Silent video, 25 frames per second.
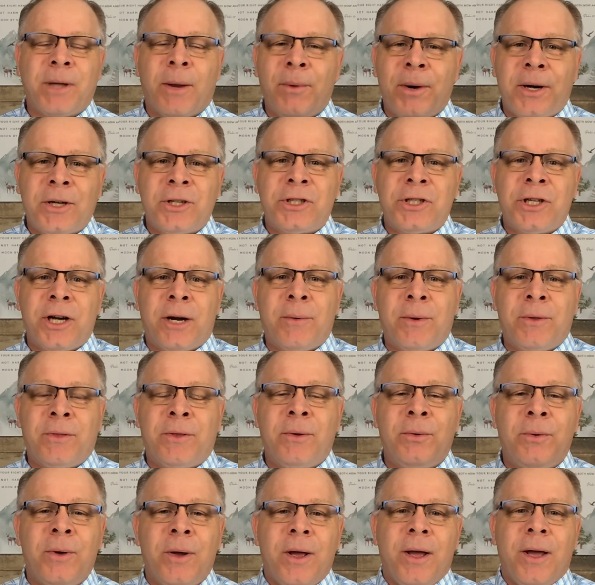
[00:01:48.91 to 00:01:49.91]
I want to share with
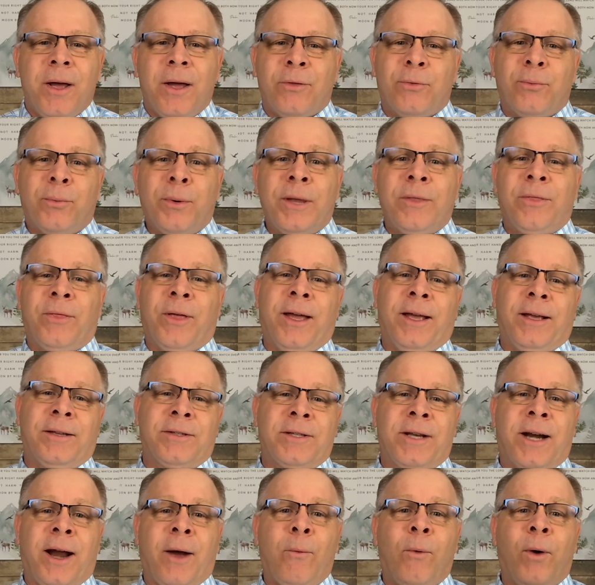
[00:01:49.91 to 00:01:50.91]
you three things
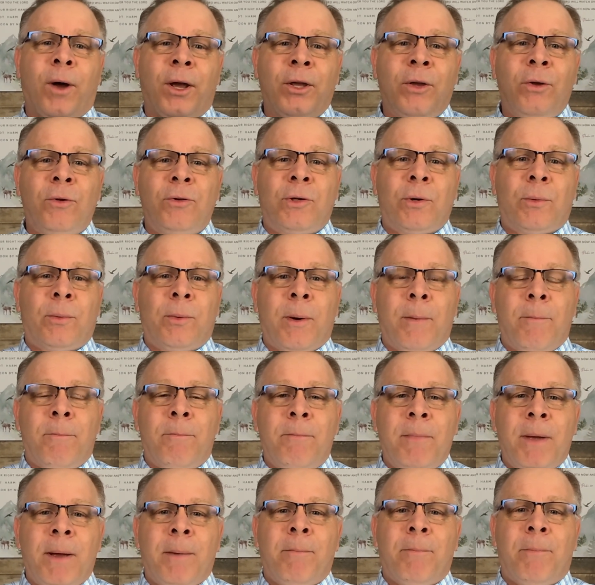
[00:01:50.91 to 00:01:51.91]
that I want you to
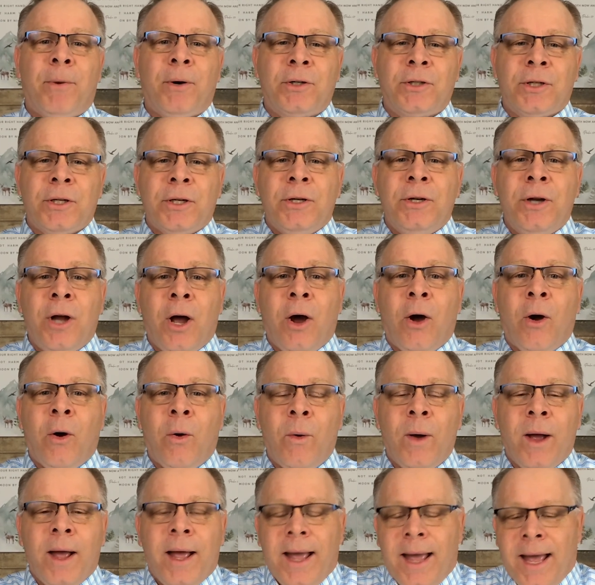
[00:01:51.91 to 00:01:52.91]
remember, to
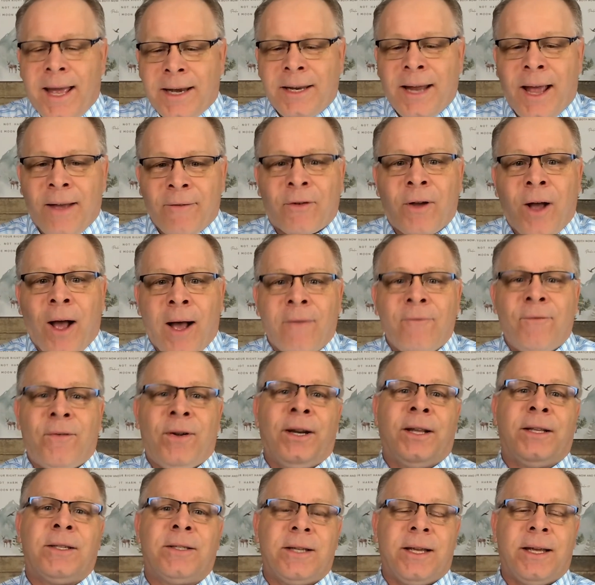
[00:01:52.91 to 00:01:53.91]
know, and to have
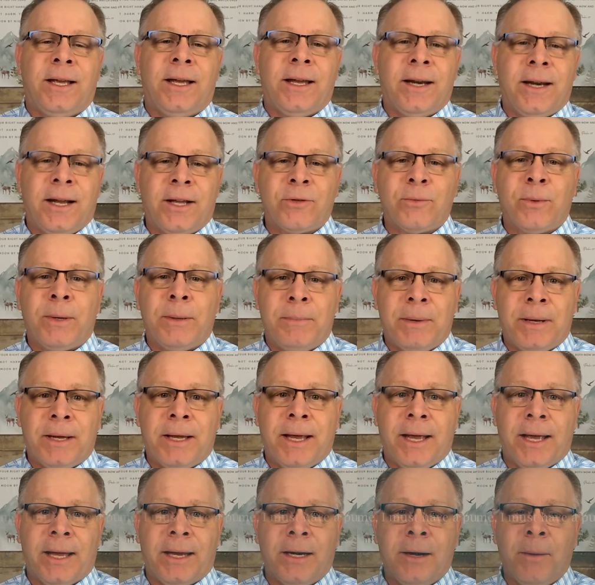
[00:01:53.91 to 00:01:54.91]
confidence in as we
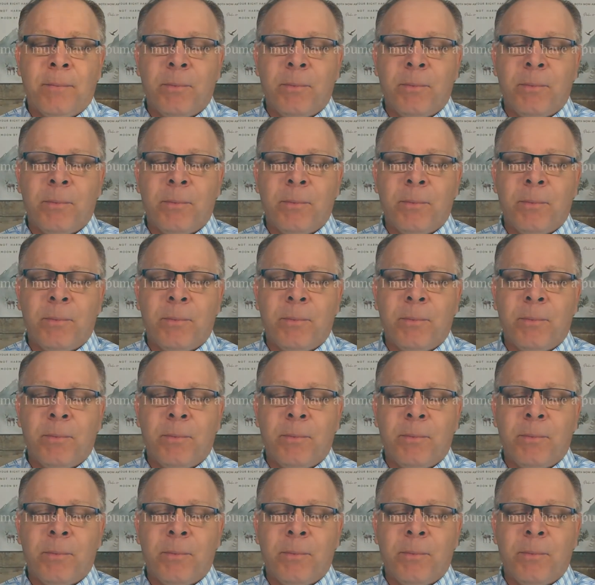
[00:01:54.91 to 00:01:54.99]
begin.